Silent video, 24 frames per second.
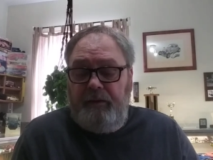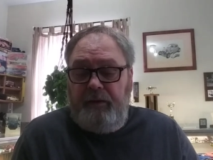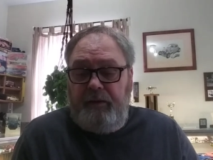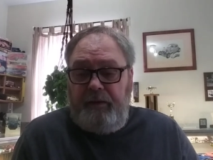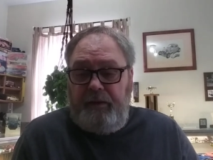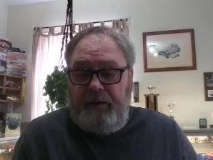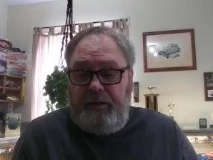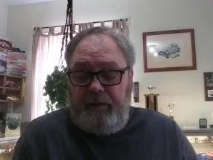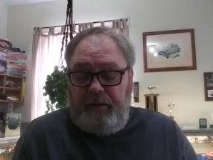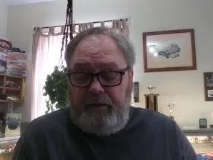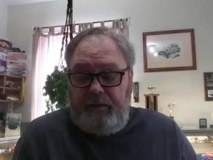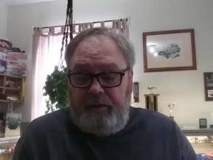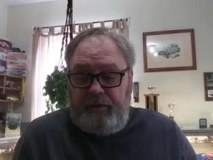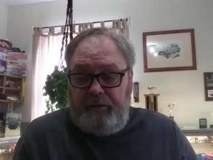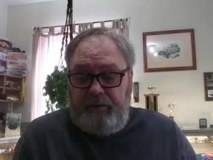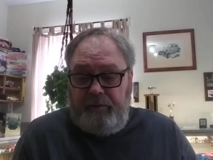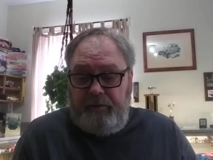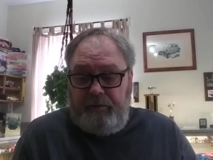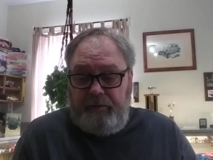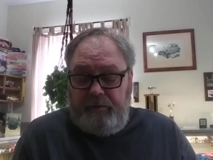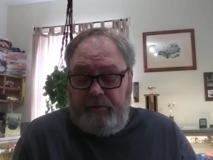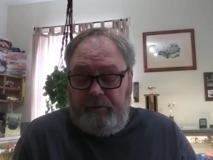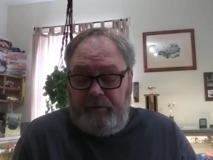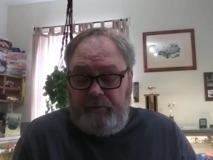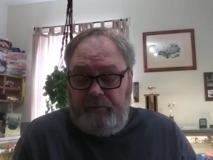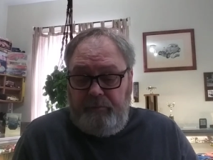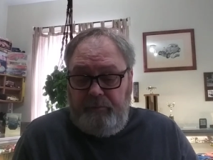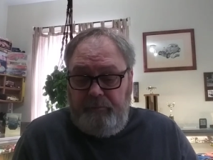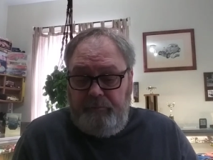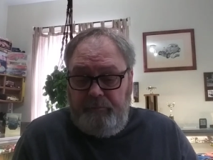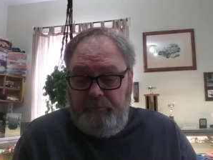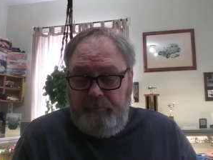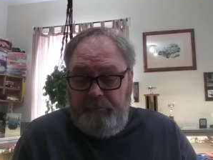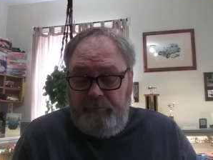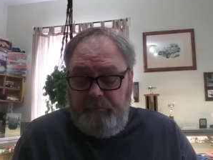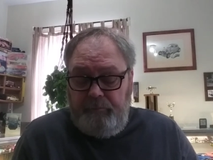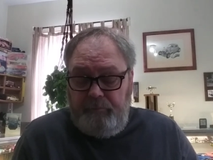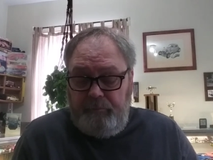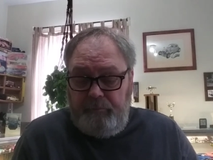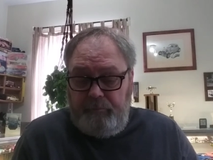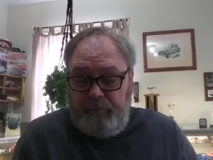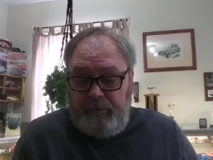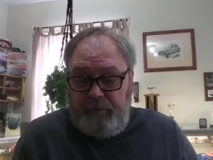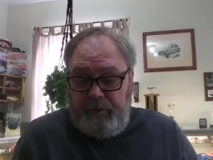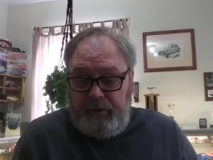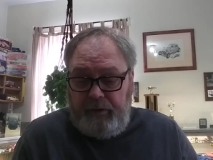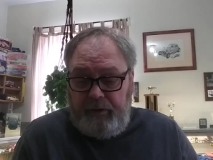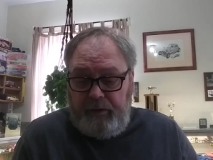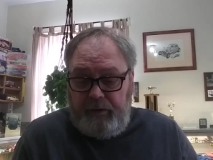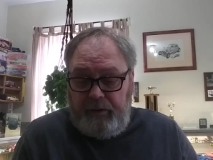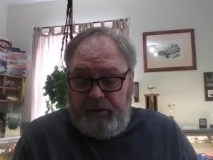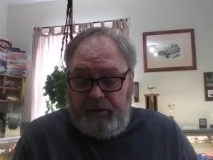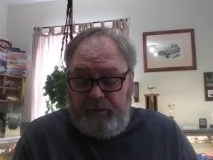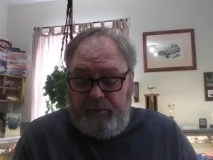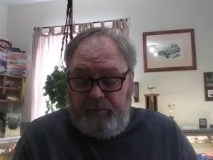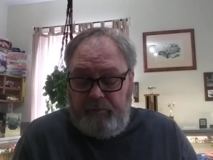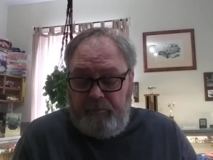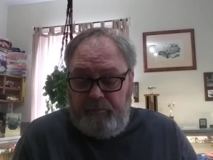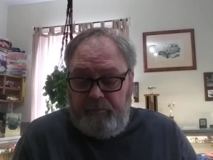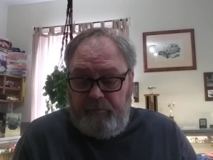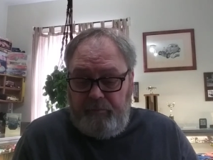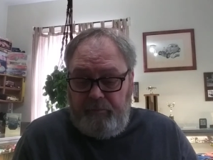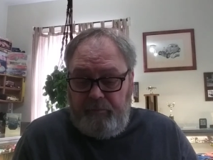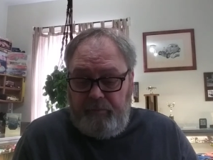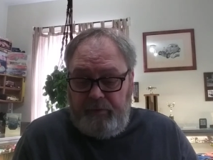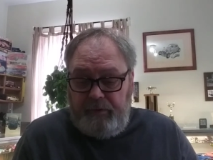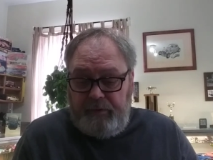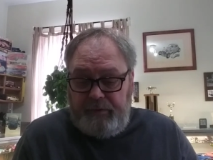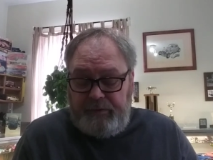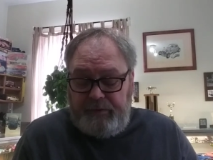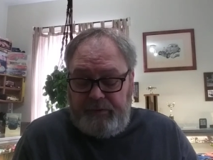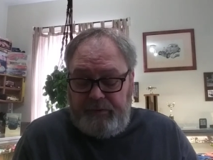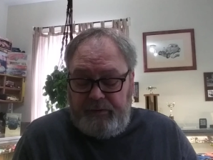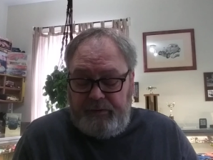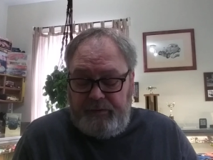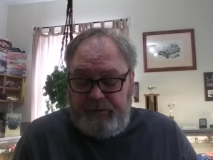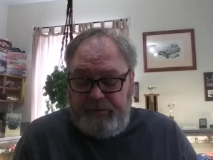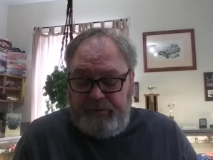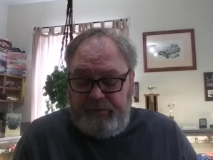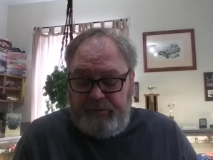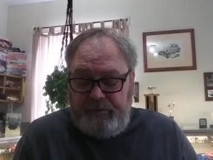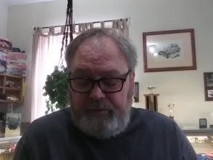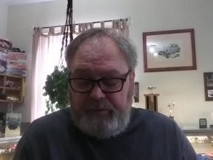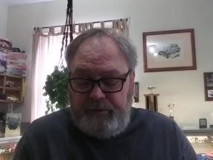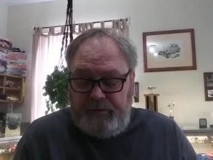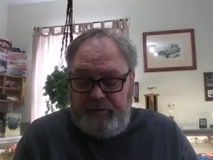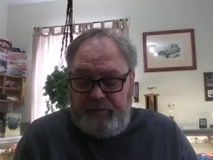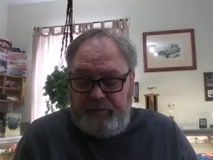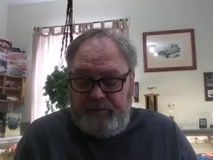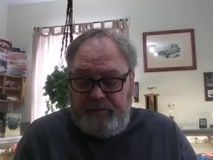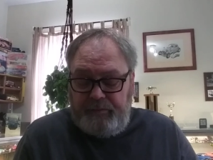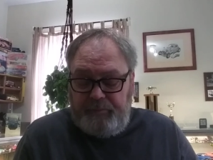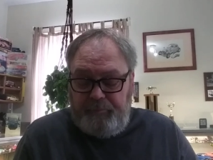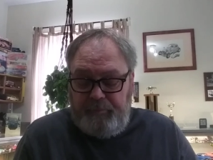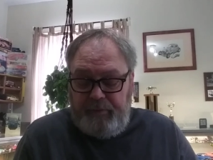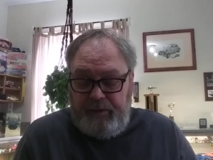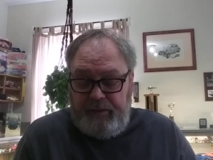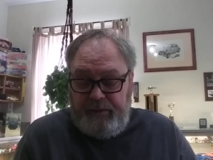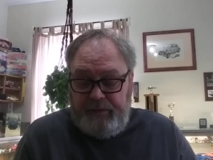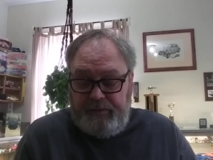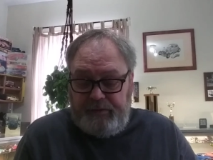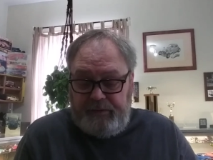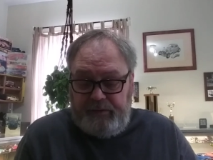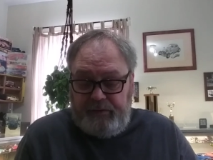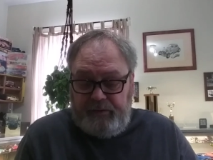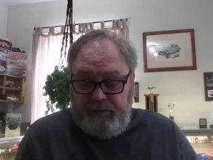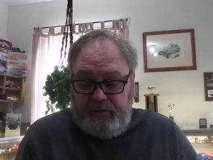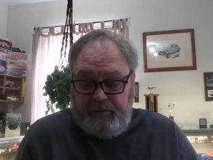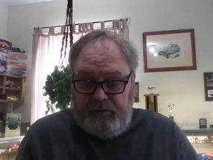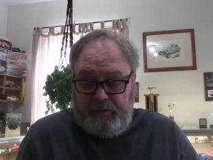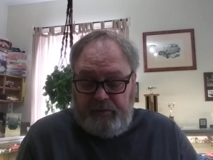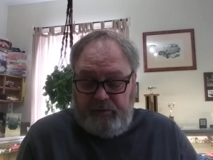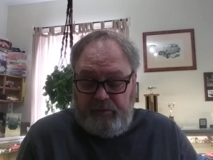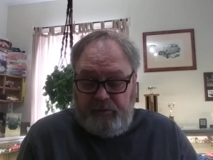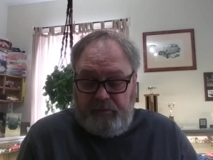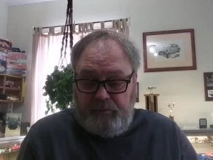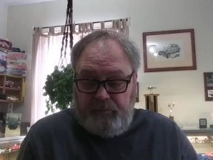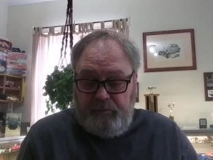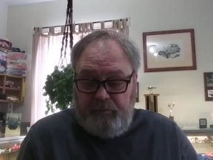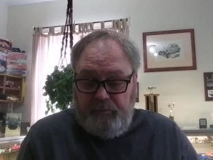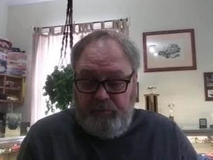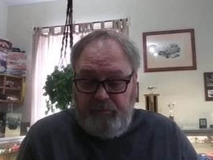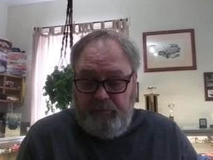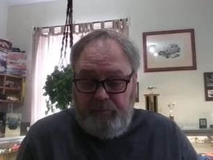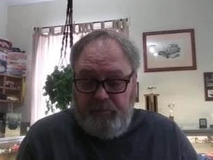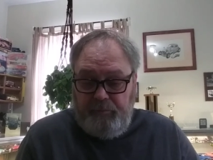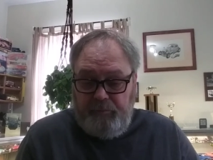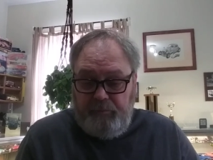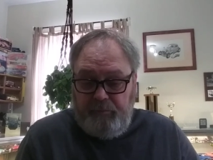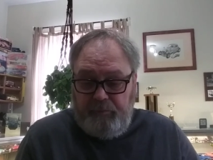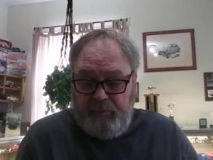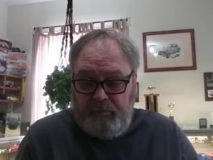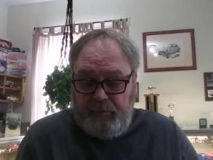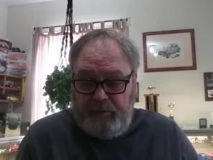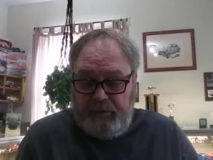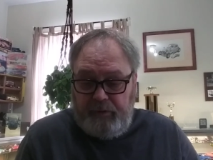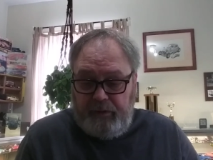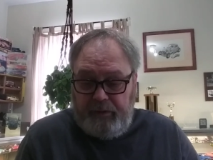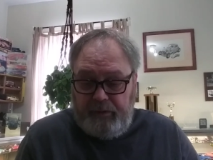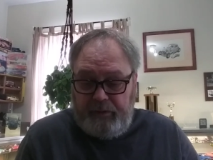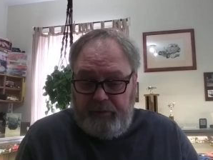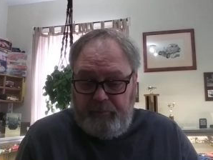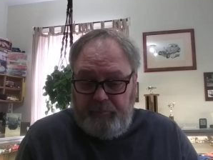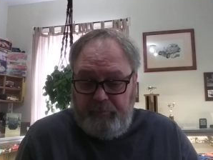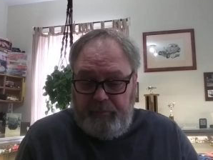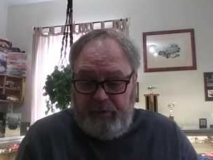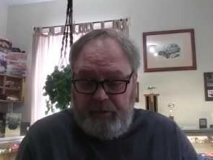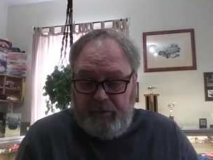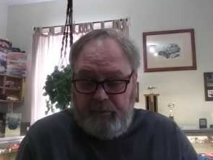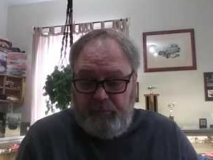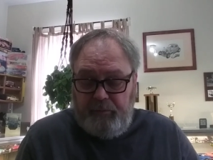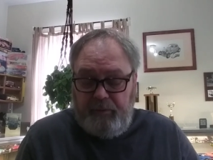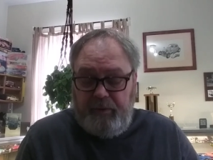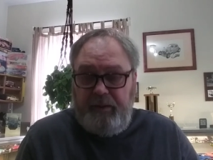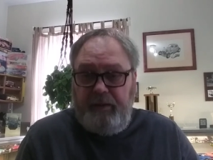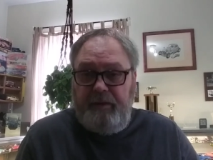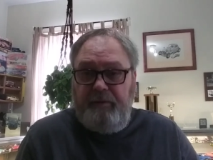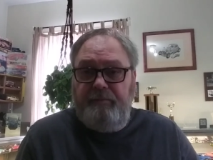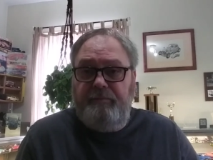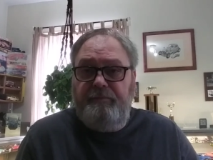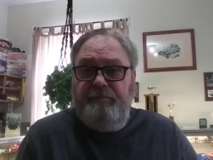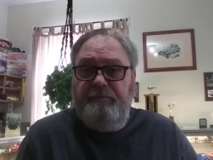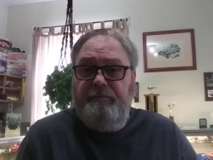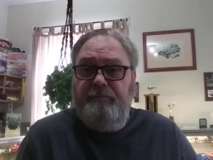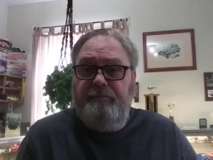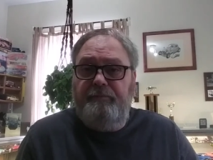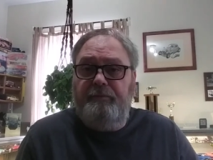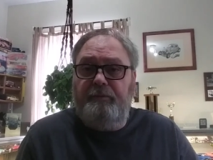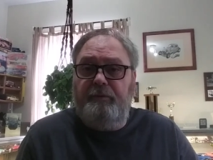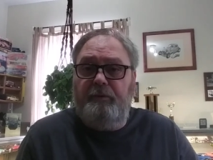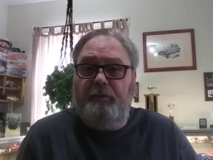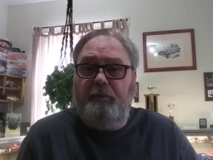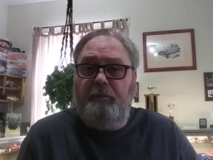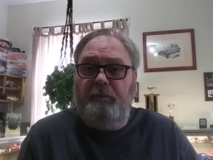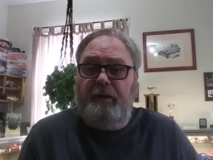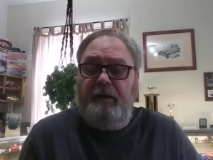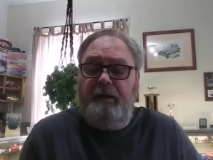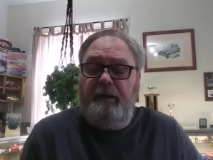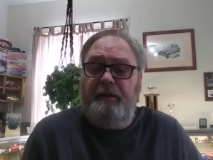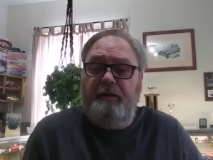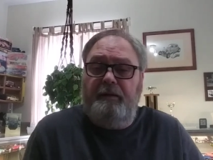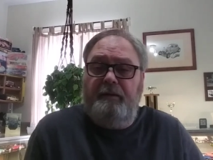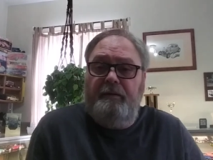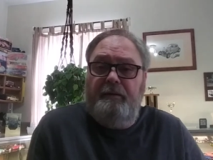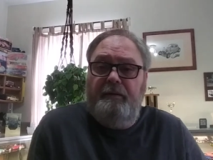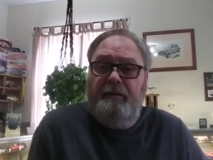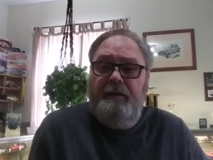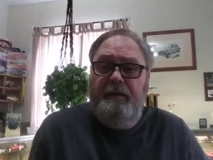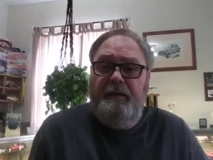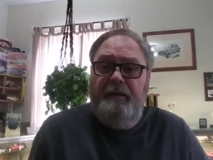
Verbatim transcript: and uh, and it's it's it's amazing how I can be away for a while,